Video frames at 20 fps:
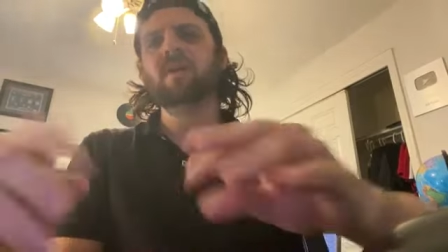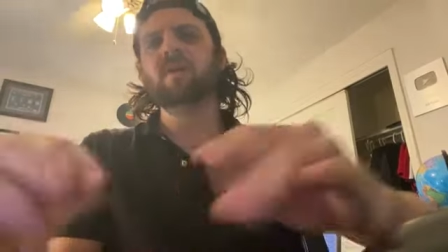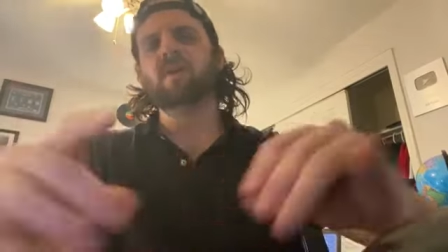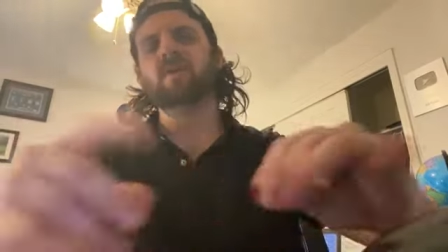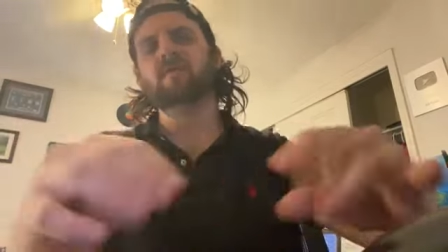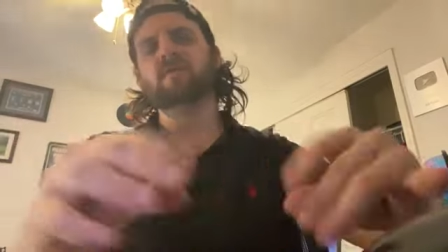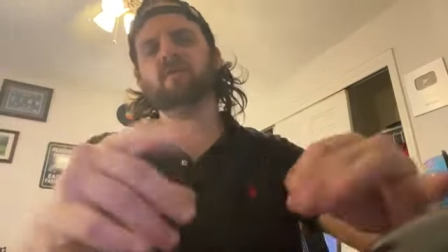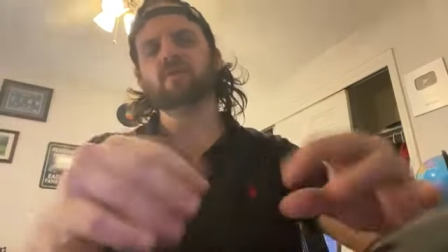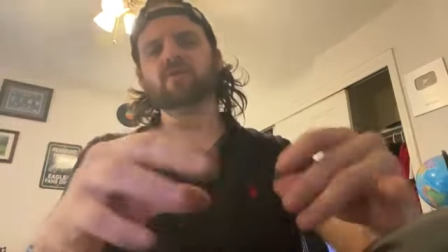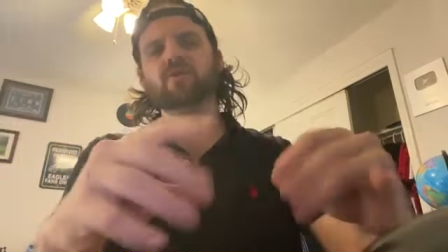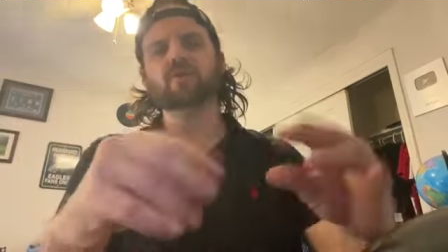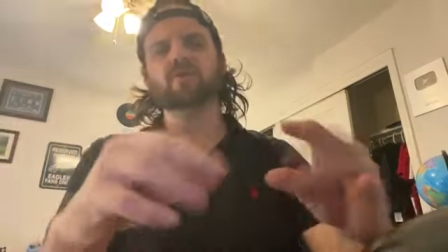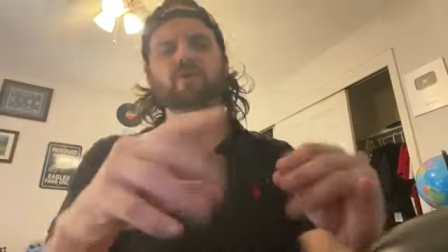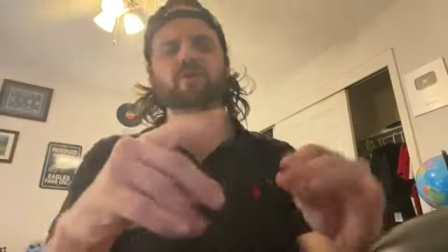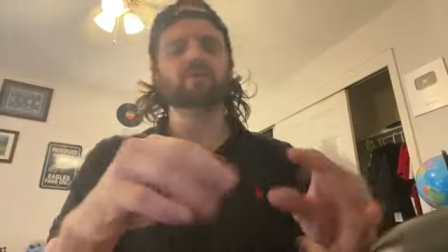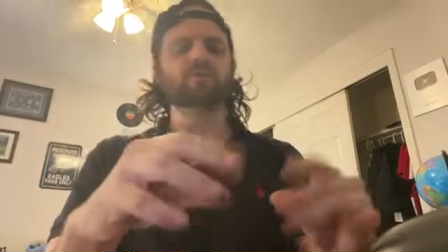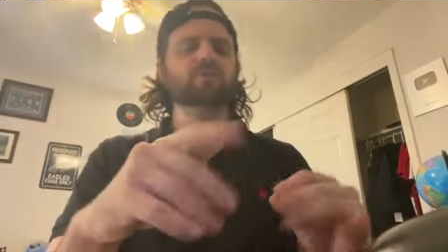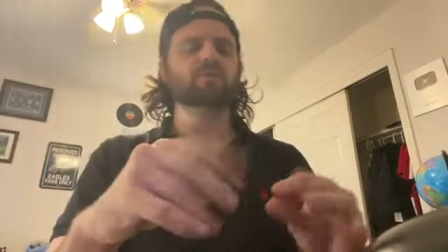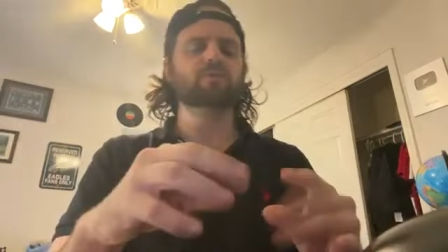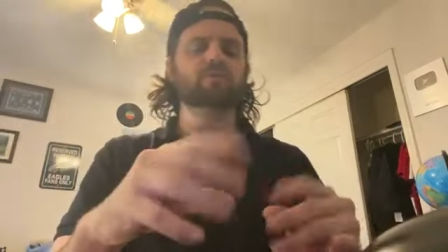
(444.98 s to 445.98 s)
Unfortunately, on
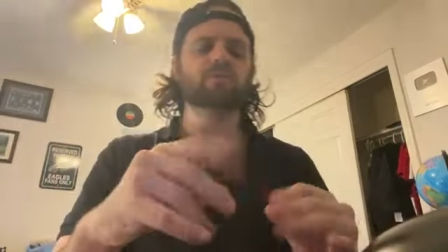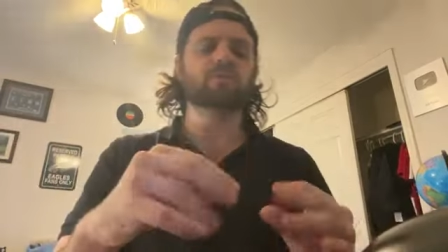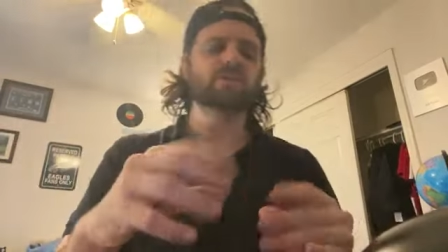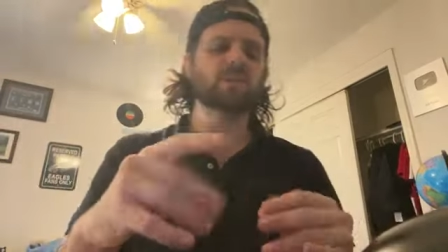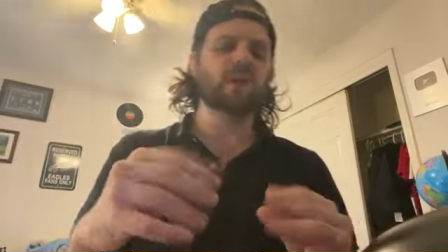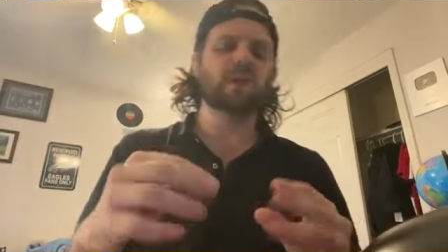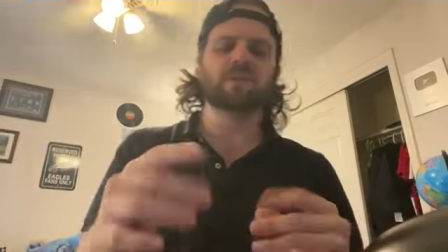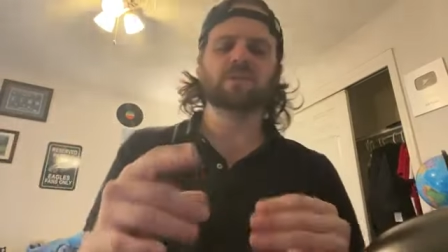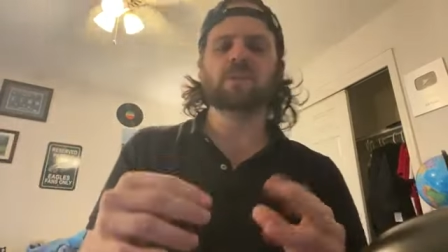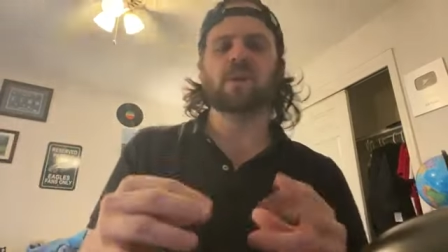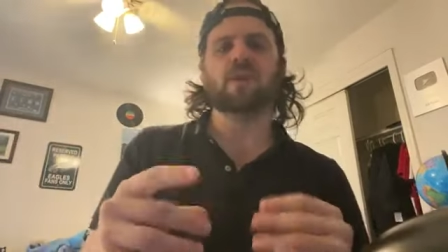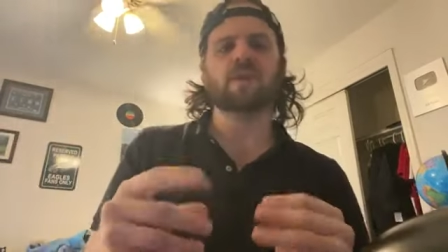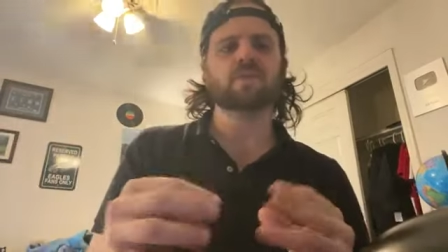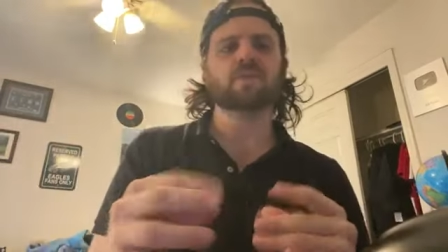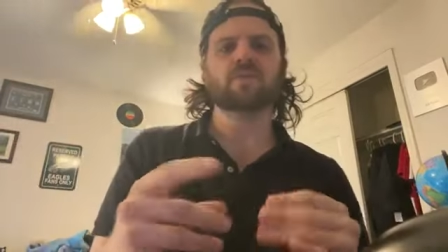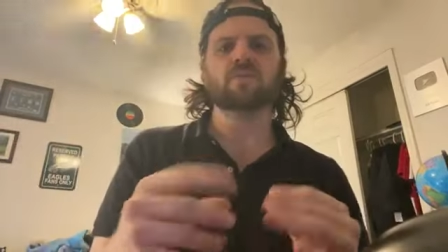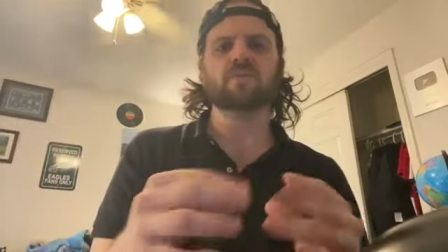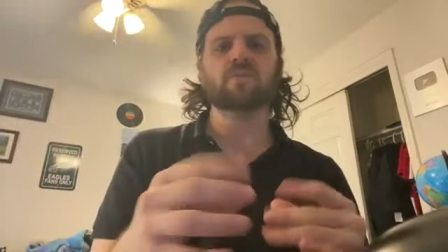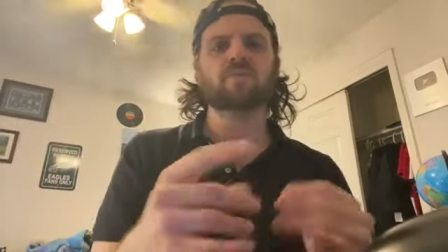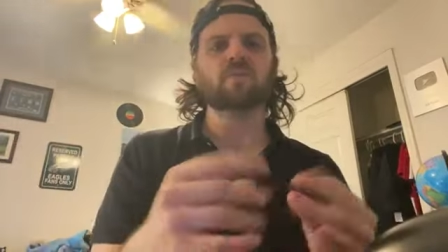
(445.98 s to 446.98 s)
YouTube, there's a lot of
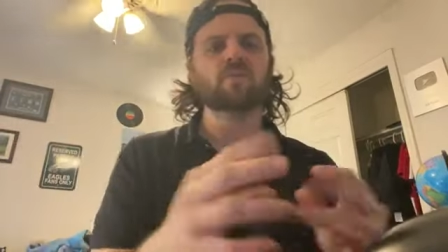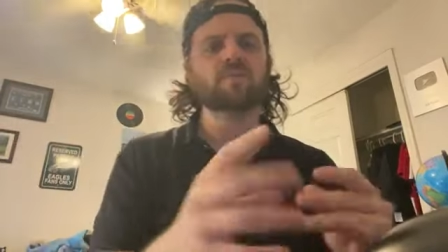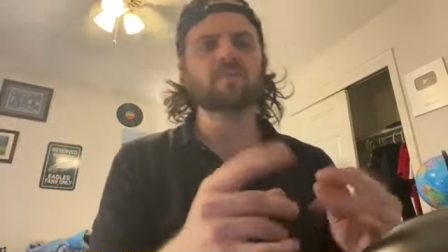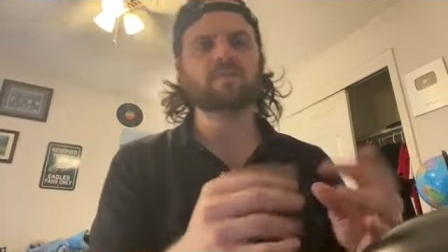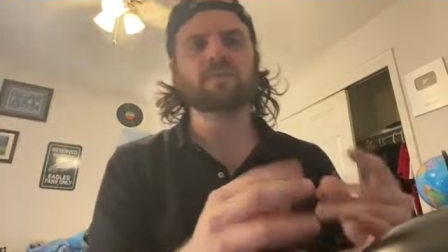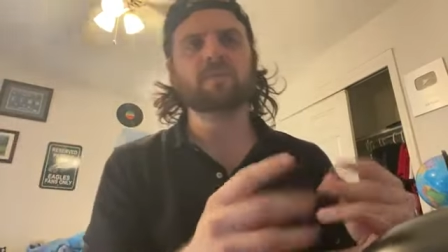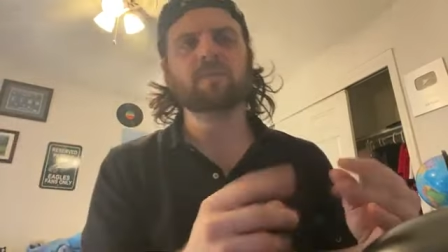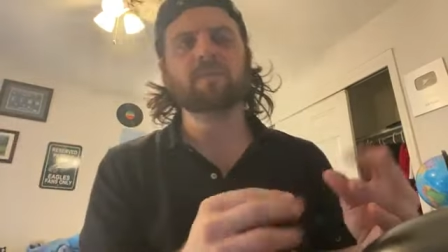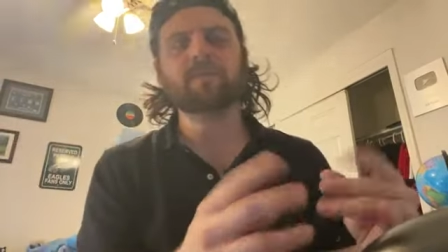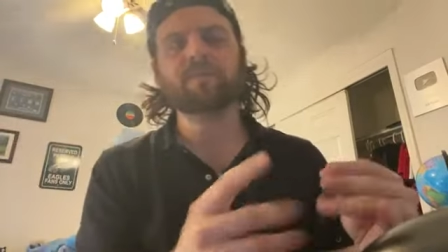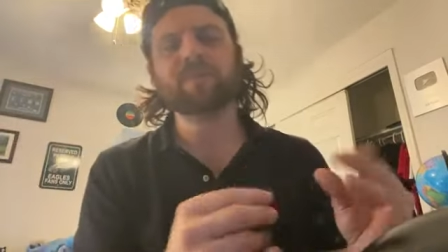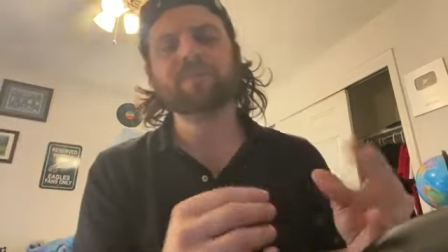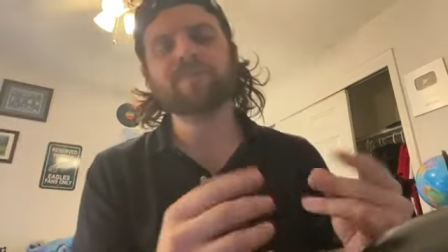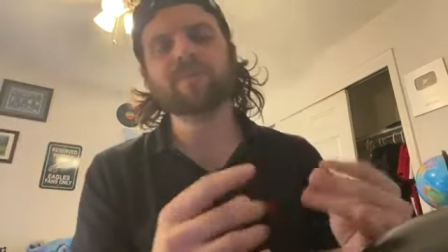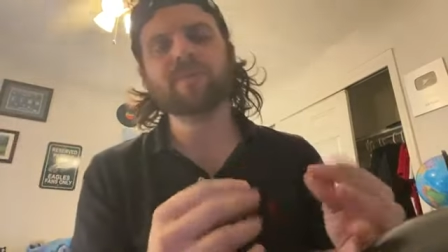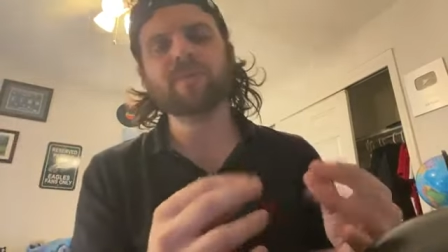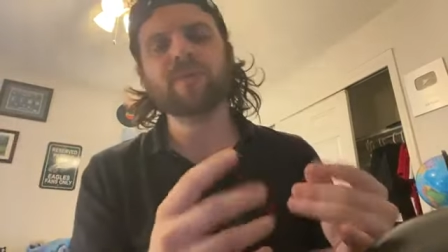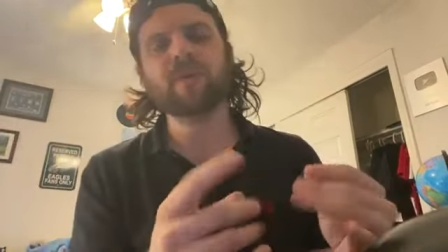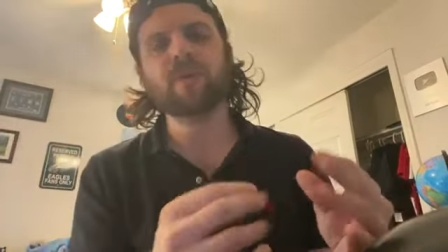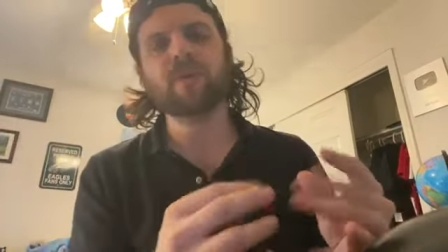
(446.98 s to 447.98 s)
toxic trolls.
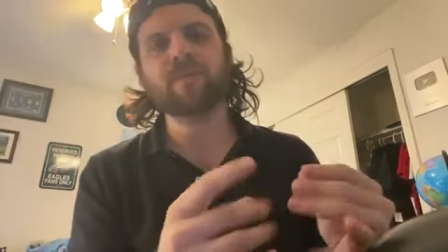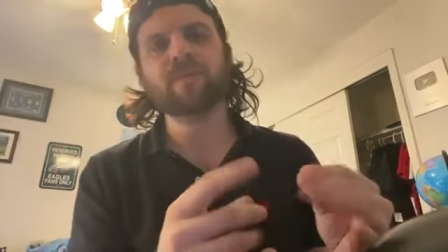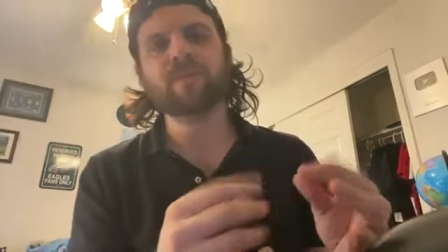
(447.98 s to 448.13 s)
So